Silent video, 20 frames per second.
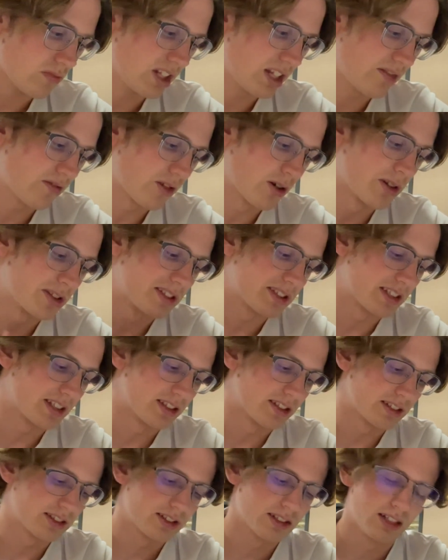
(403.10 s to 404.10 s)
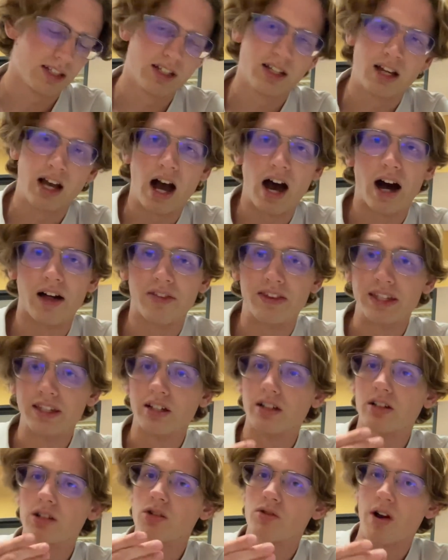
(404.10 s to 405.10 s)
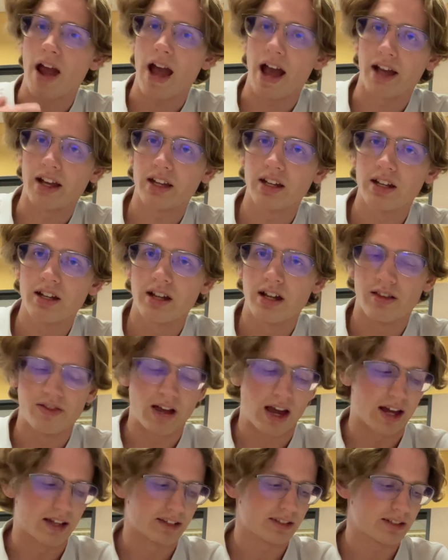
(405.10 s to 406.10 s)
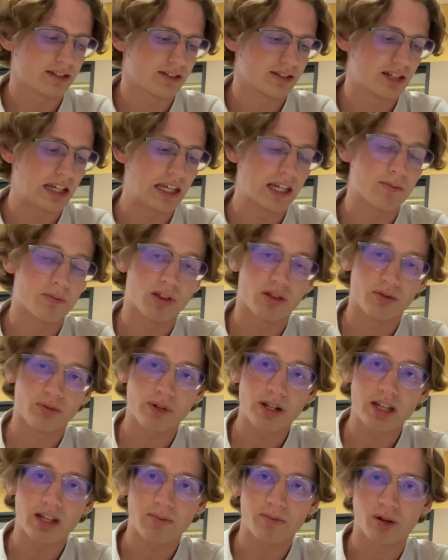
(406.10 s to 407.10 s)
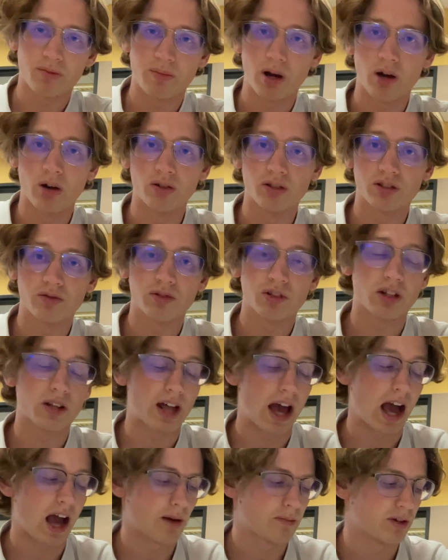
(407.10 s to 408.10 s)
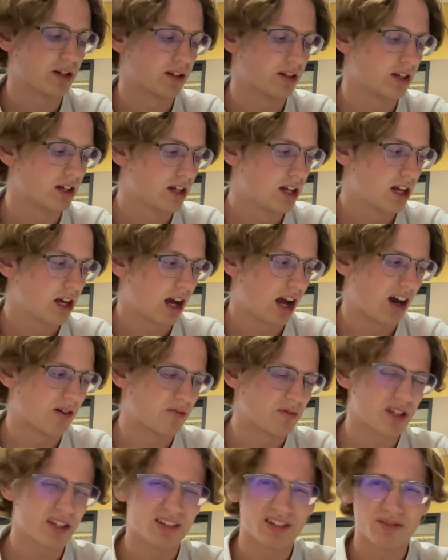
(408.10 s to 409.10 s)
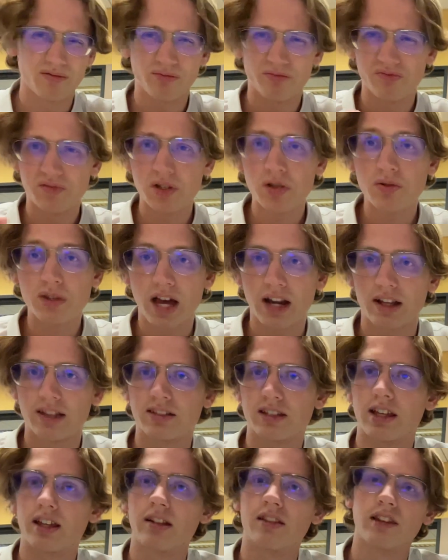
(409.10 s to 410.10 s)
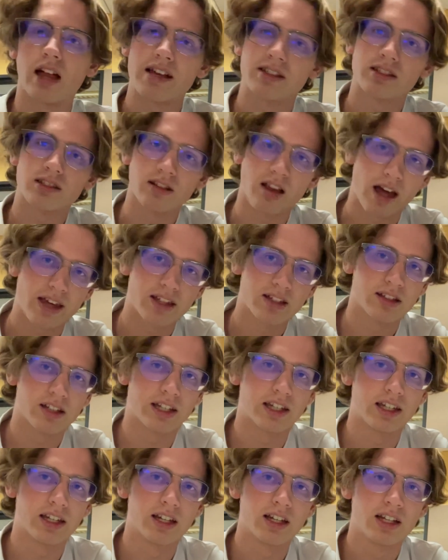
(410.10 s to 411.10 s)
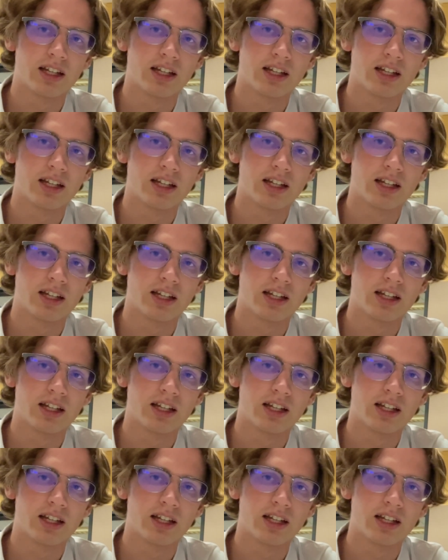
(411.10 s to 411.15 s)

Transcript: for instance, the crack that Team 3 proposed could happen, we viewed that as a less likely